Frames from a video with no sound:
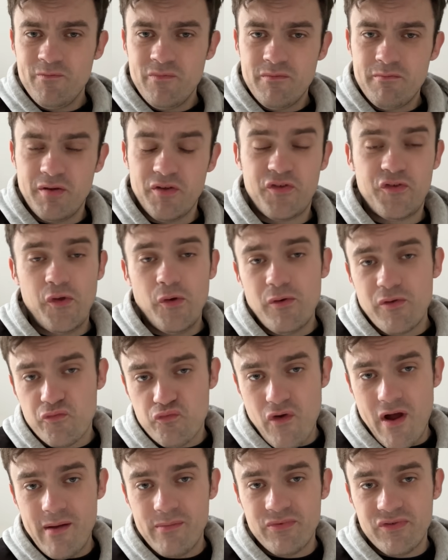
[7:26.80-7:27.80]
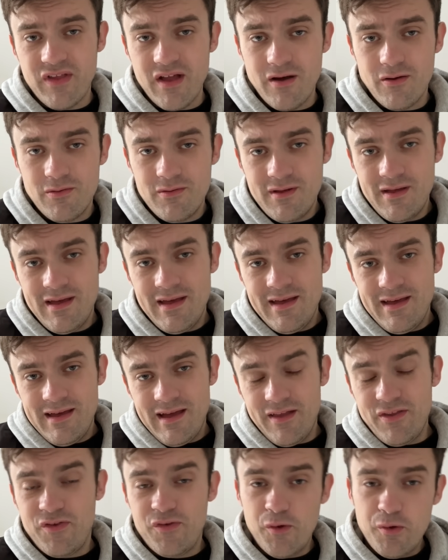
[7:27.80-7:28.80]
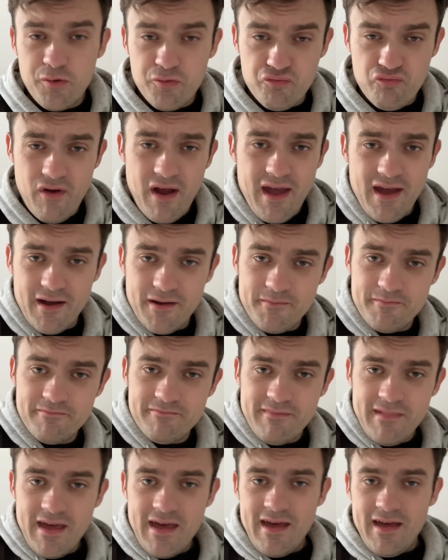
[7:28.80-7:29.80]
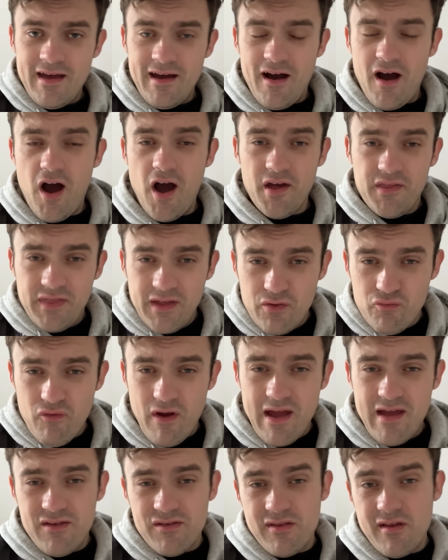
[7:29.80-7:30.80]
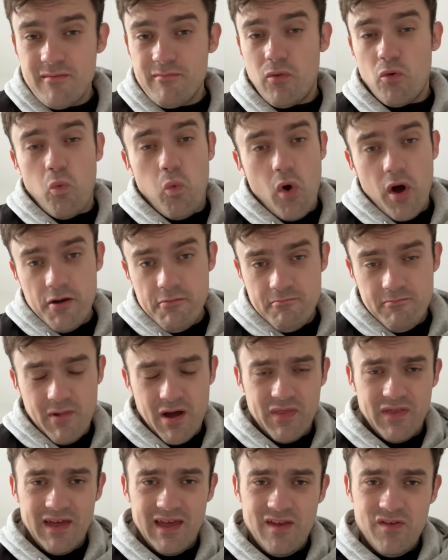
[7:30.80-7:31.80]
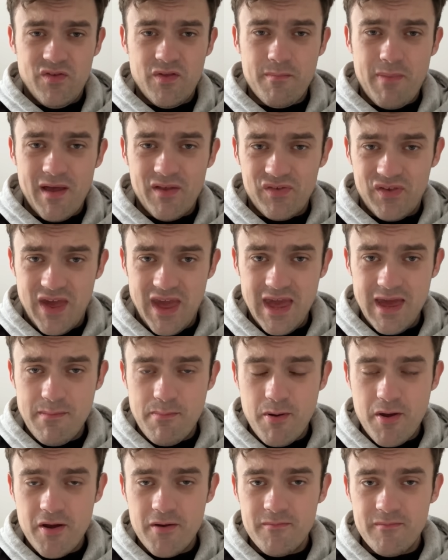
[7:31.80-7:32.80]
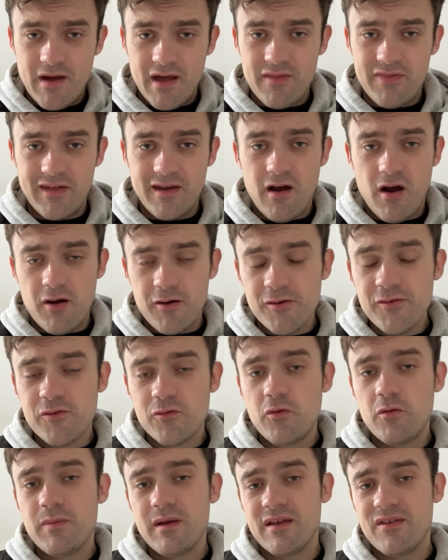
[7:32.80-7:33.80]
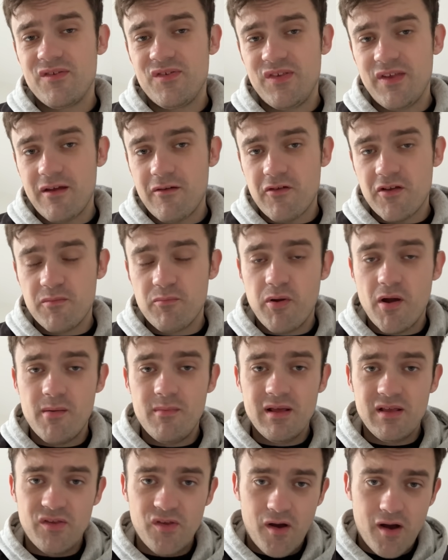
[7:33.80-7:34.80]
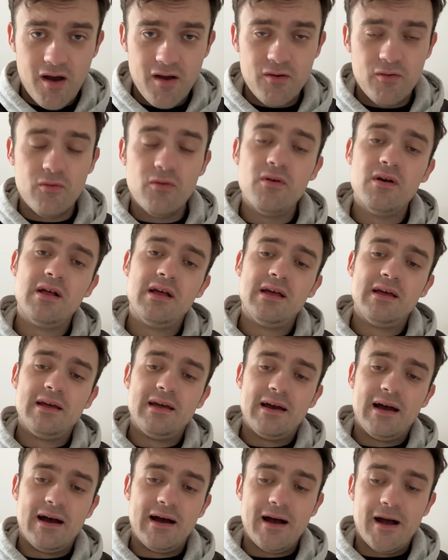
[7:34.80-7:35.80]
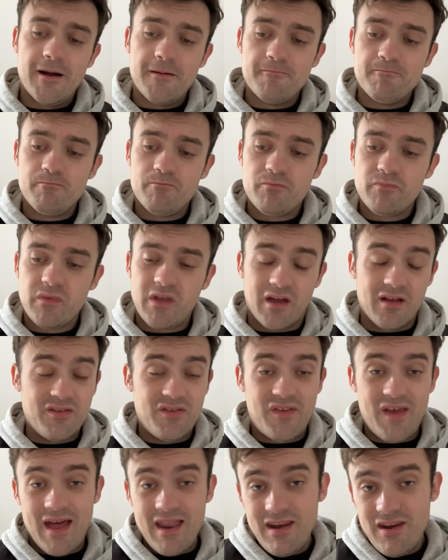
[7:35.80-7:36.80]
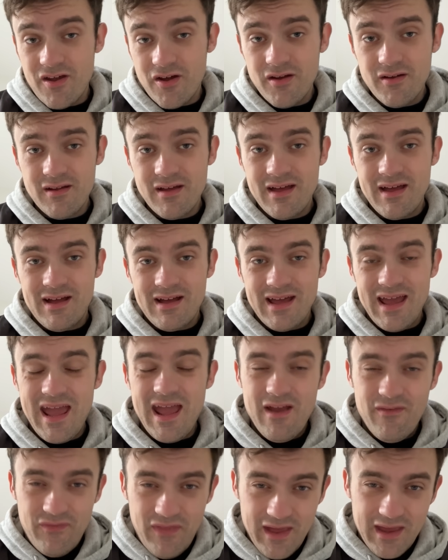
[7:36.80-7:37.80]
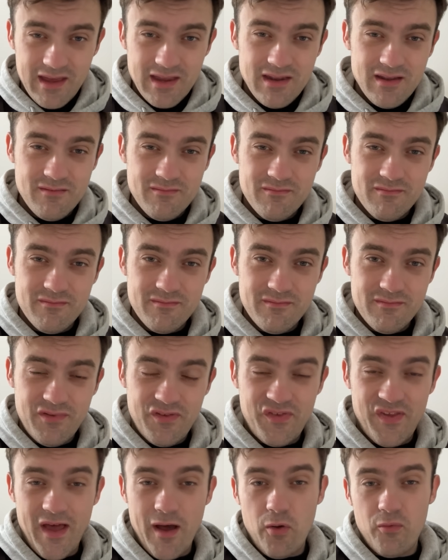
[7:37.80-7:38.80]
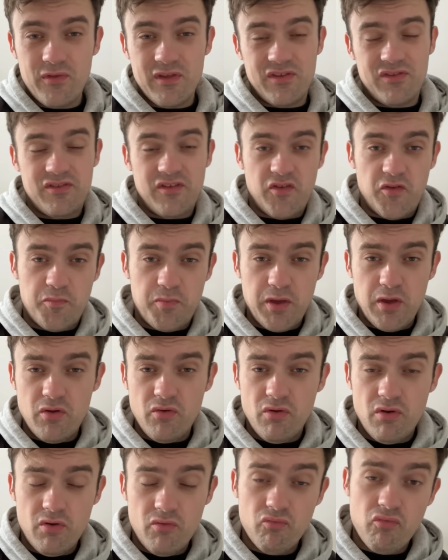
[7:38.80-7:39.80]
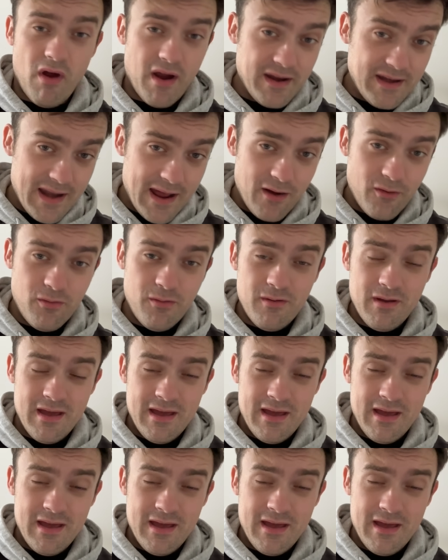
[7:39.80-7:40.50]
But so does Ramsdale and so does Raya. I think Raya's number one. I think he's the best keeper. I think Arsenal will be a serious Premier League title contender if they can settle this dispute right now.